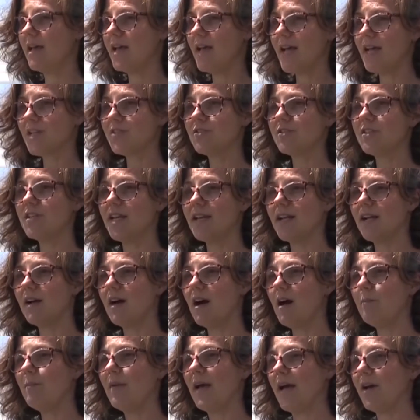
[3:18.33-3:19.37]
estrogenic
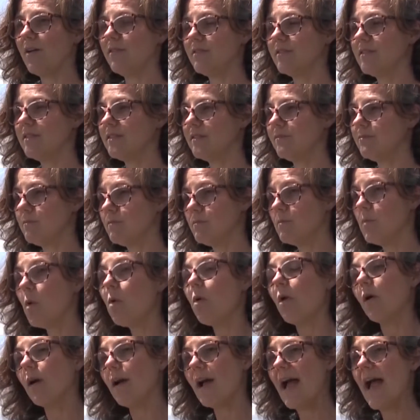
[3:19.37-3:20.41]
compounds
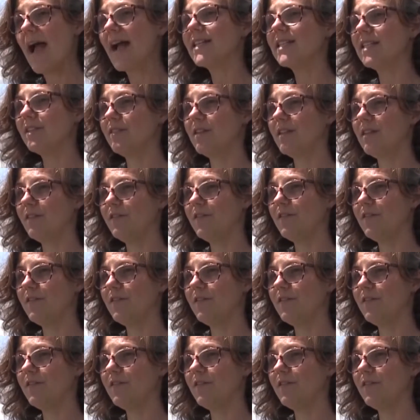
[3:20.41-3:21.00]
more active in the